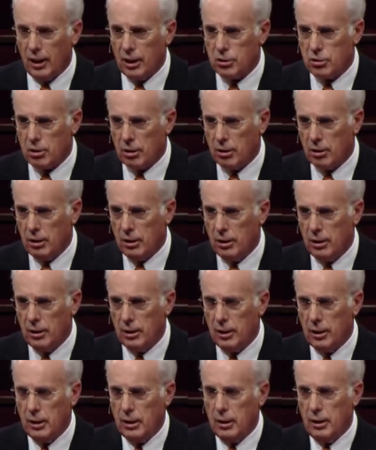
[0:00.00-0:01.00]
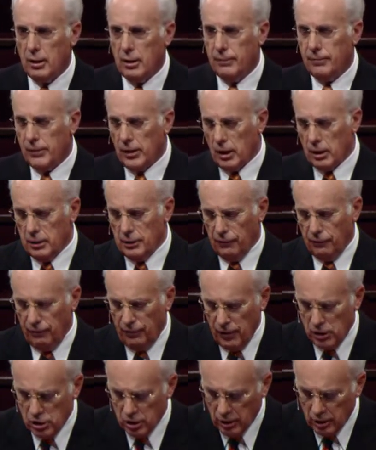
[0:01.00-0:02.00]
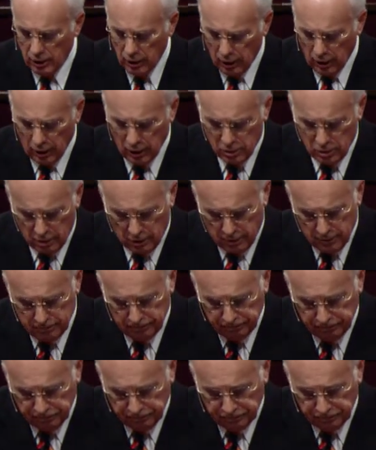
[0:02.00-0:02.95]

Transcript: answer. A deficient answer.